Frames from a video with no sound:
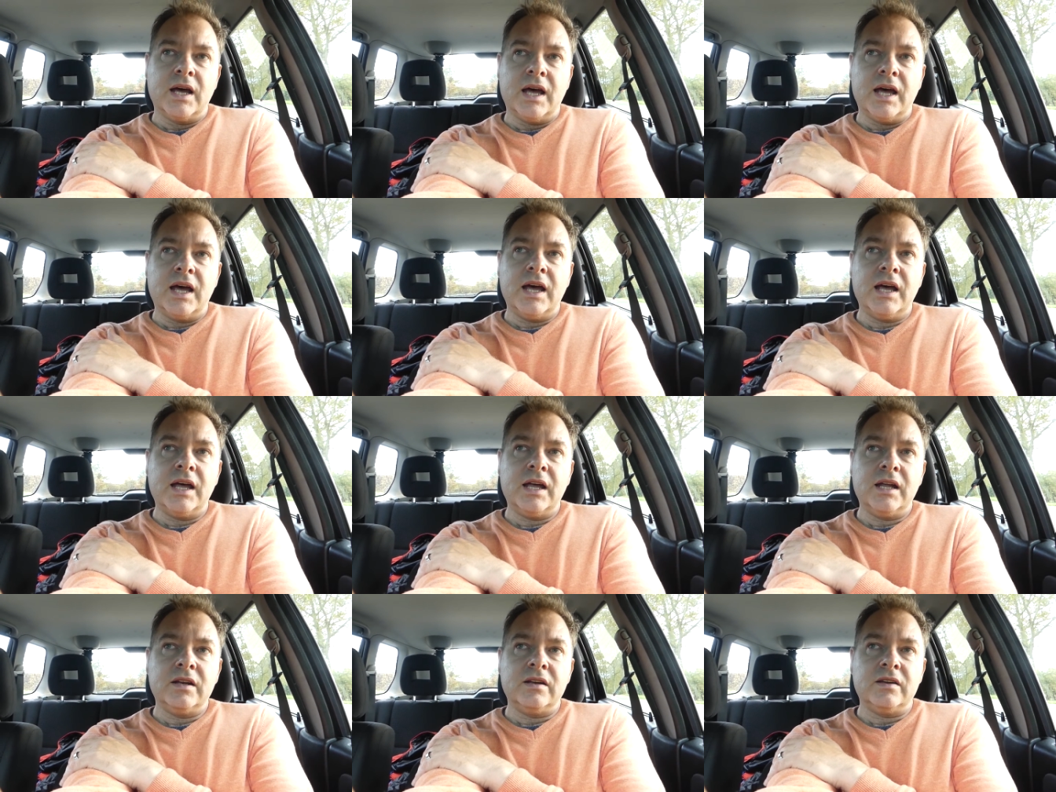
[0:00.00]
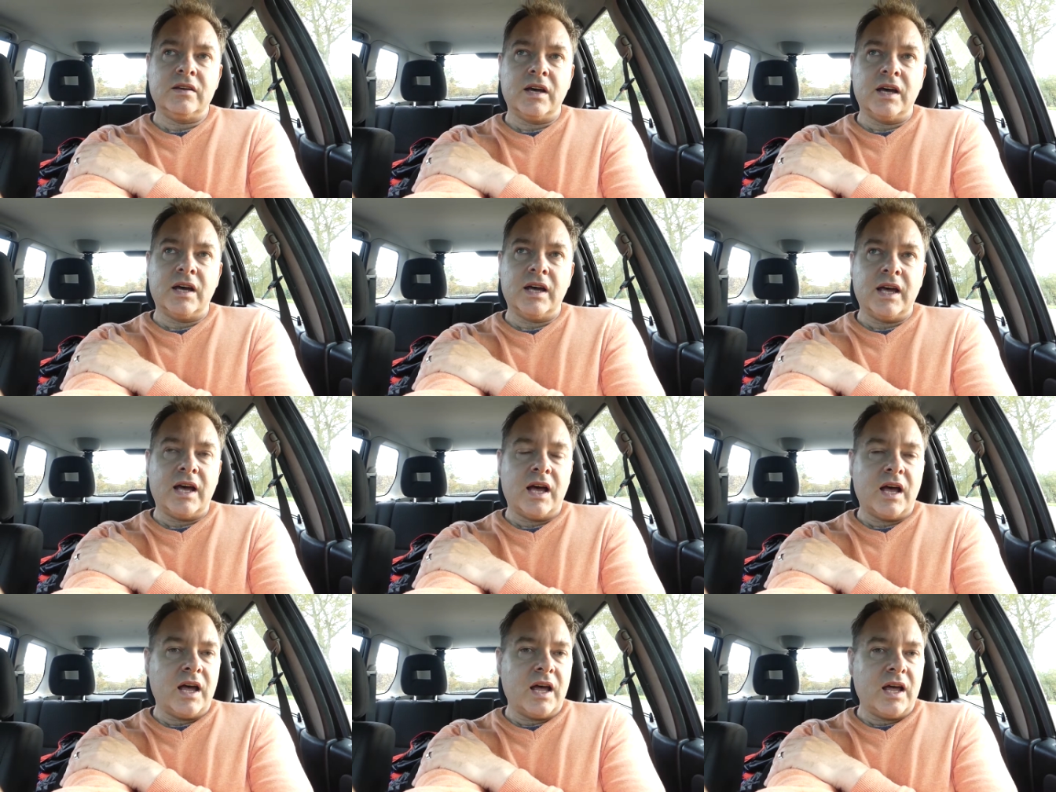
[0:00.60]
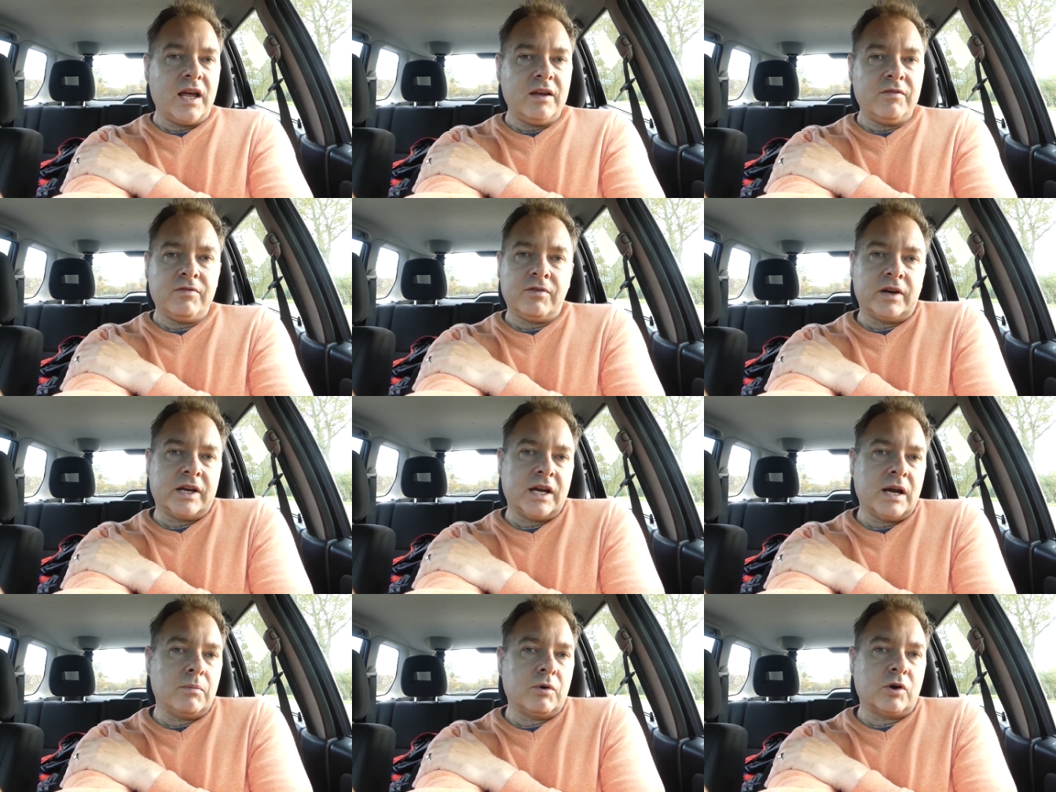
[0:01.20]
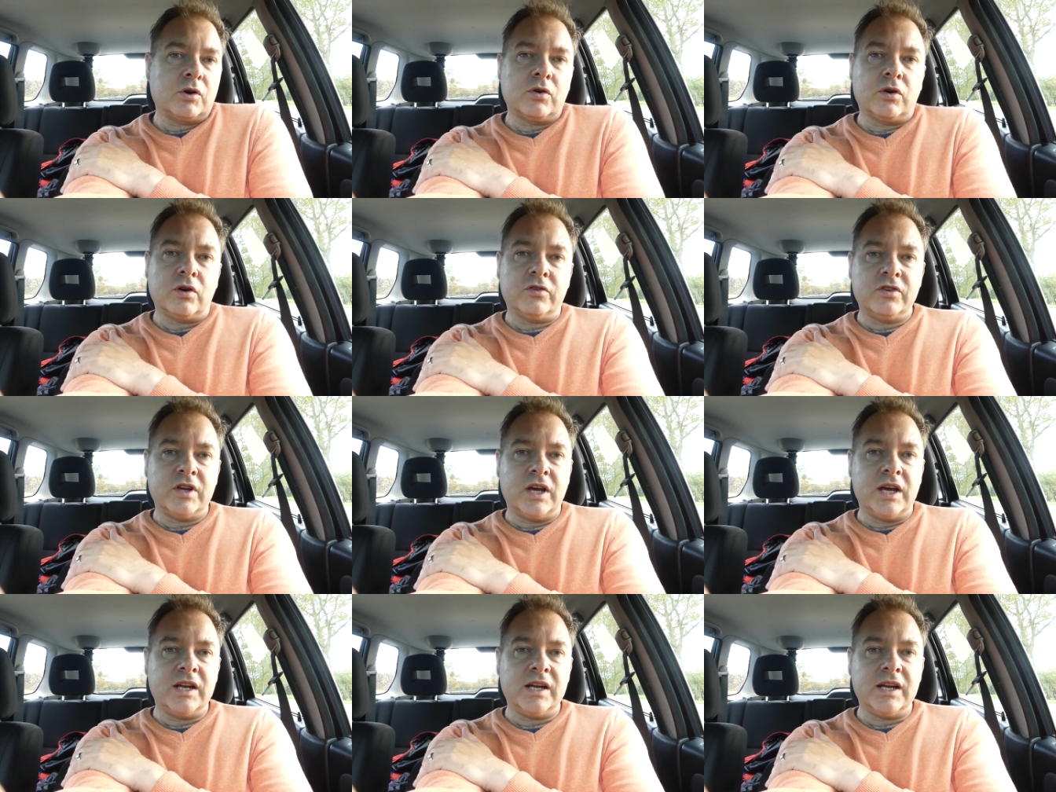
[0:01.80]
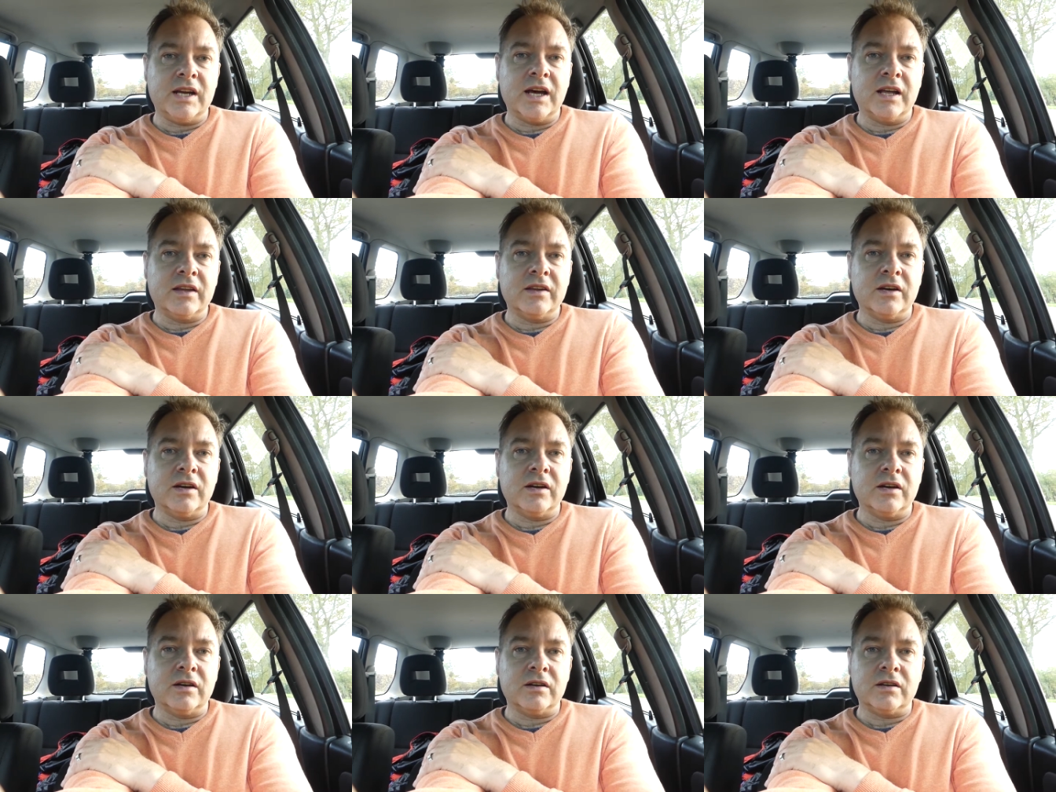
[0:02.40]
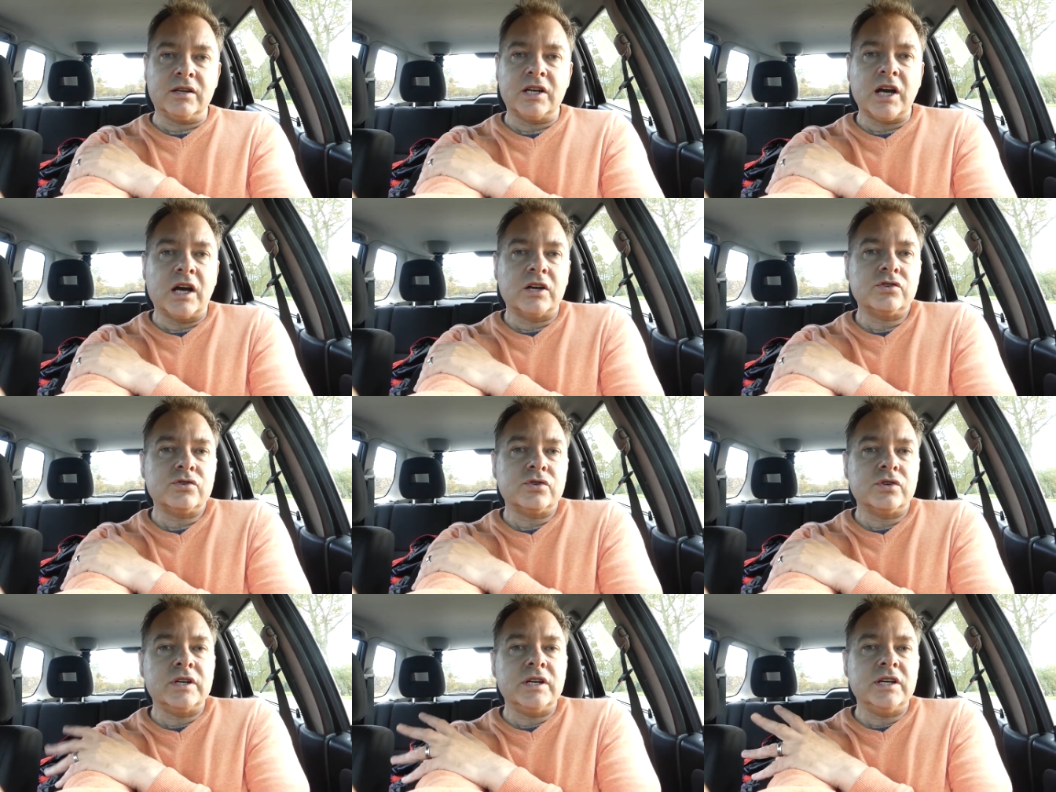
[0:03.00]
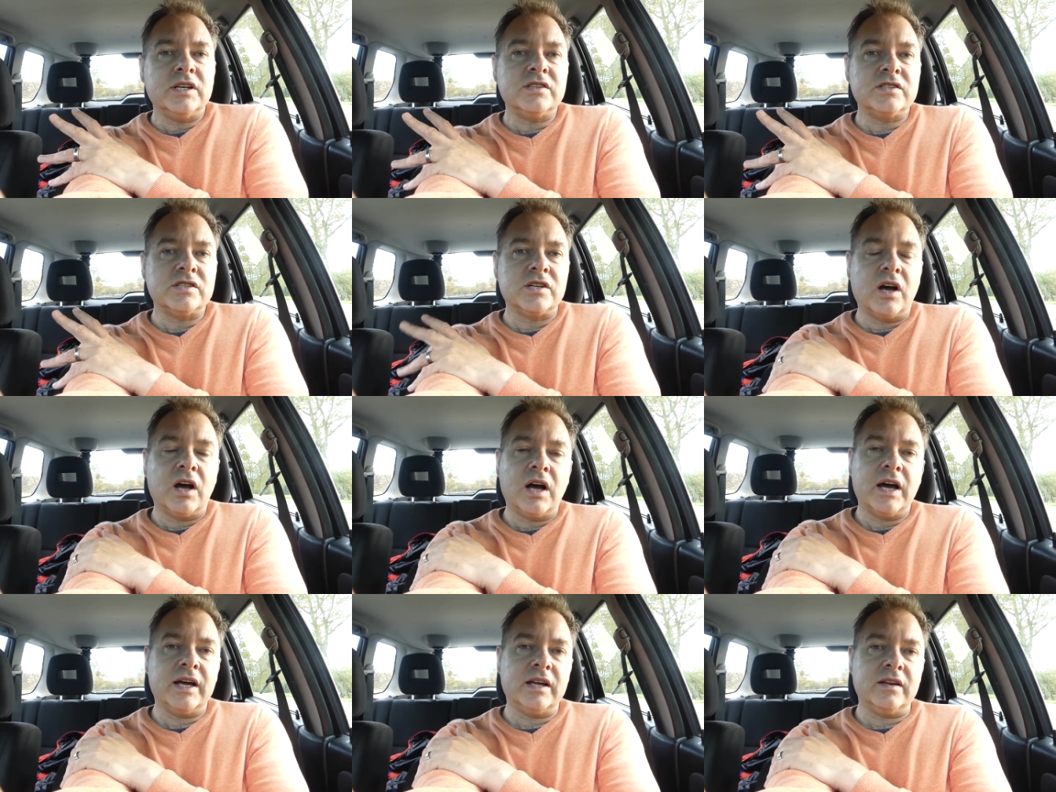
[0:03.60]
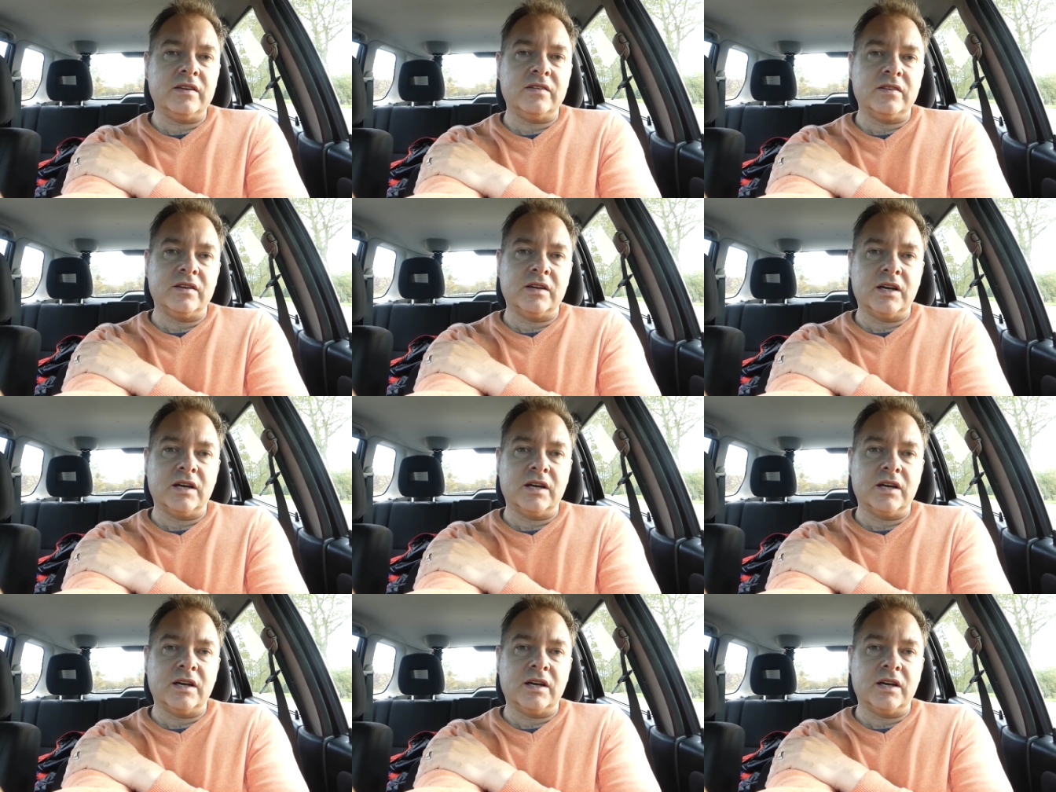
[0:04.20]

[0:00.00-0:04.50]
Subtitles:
And if I come across any other countryside